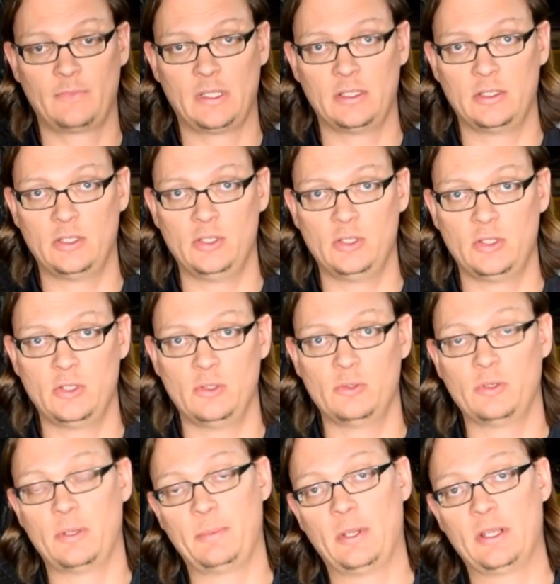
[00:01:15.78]
newer
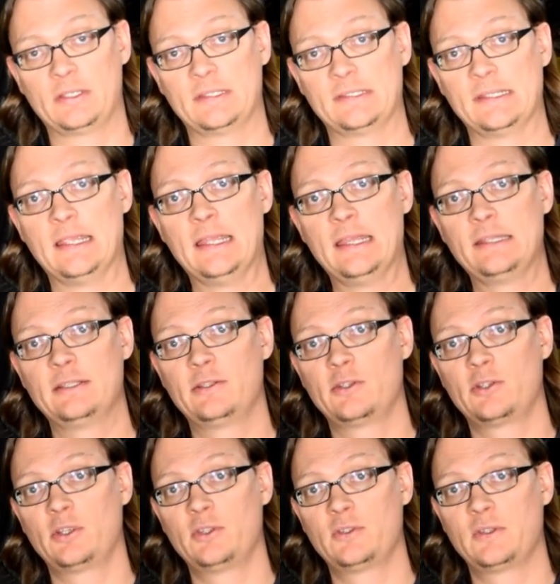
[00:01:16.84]
WRXs. Then
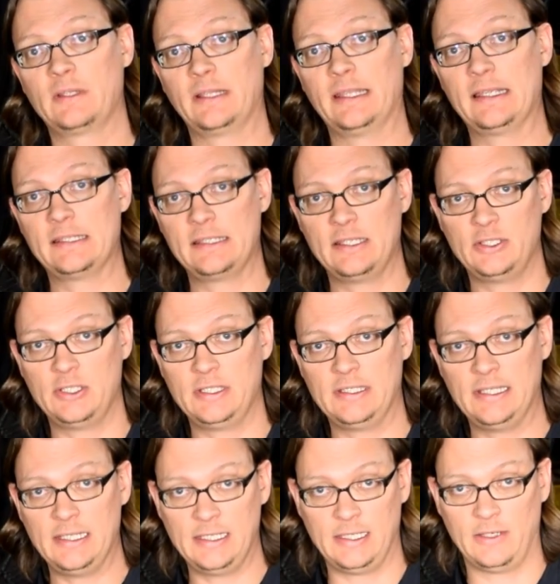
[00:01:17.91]
there's also the legacy
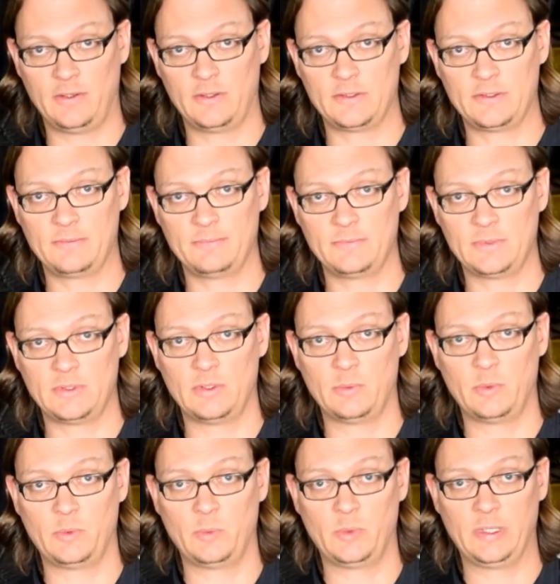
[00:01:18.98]
GT gears.
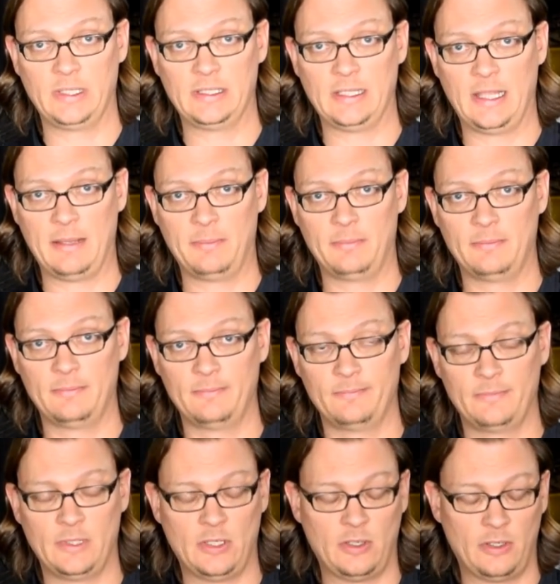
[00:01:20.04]
So we'll get to that
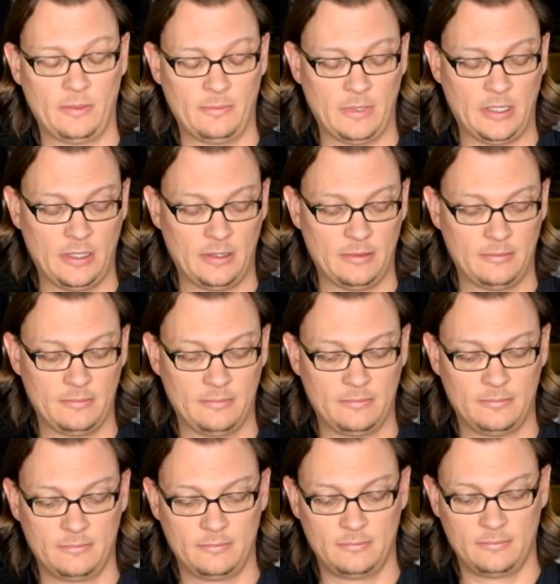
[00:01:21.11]
here
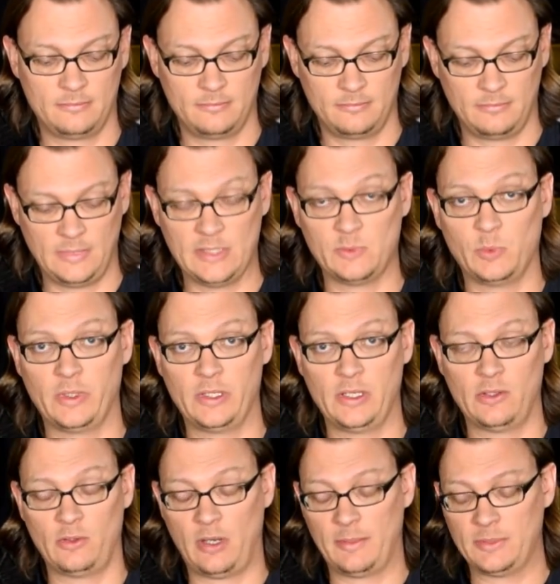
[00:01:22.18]
is one of the
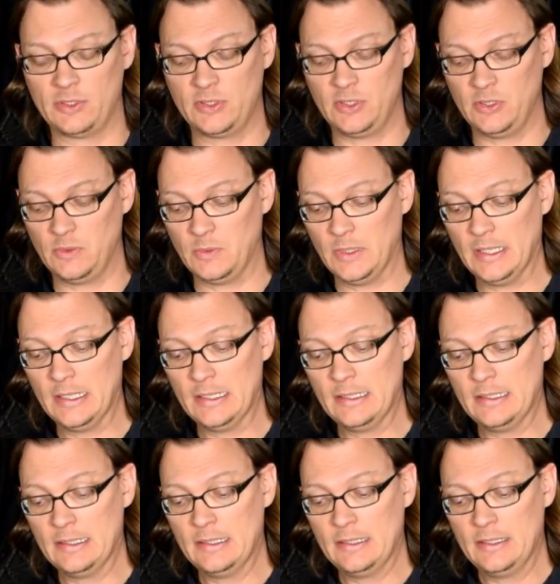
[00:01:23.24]
other options too.
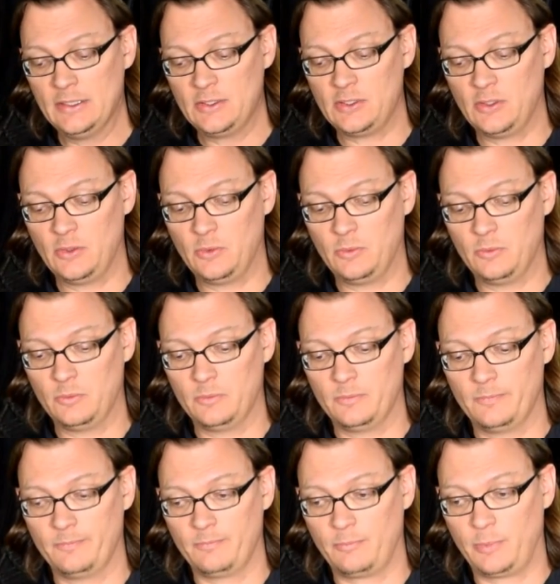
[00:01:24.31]
So
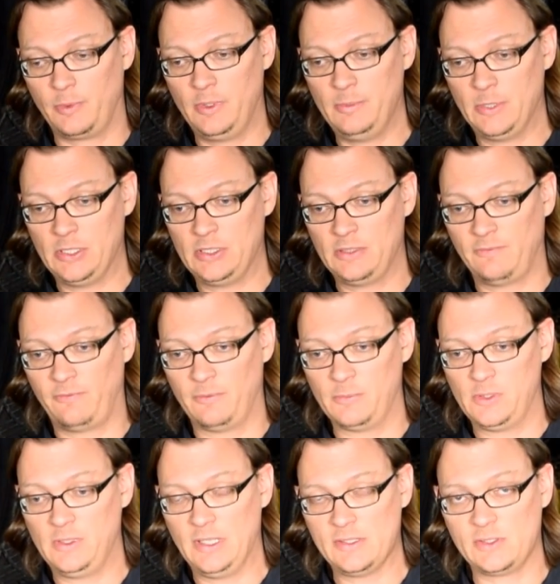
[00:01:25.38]
pretty much from
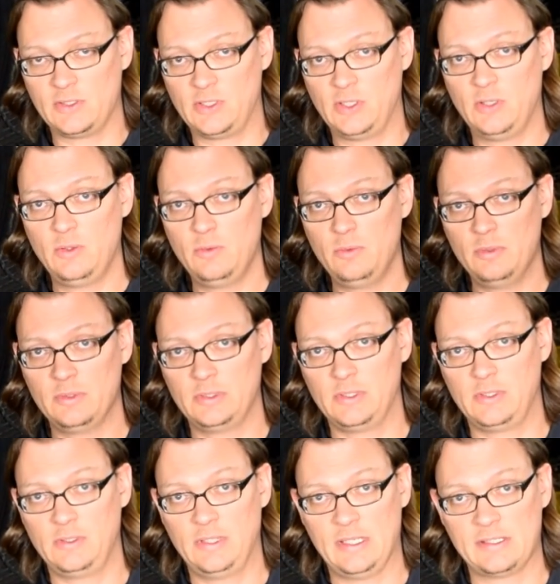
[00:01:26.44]
2002 to
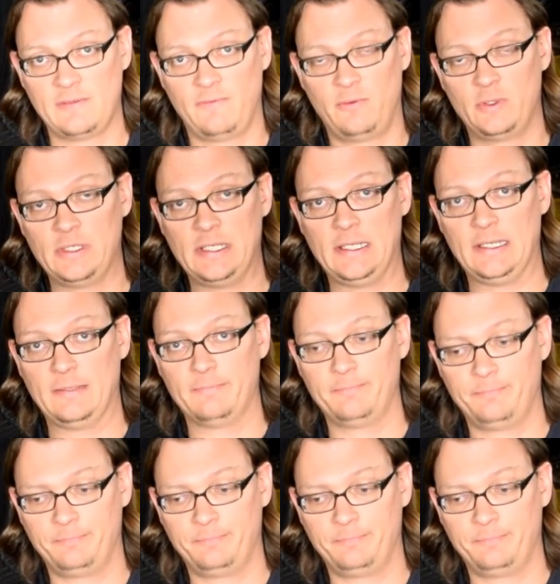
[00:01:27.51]
2014,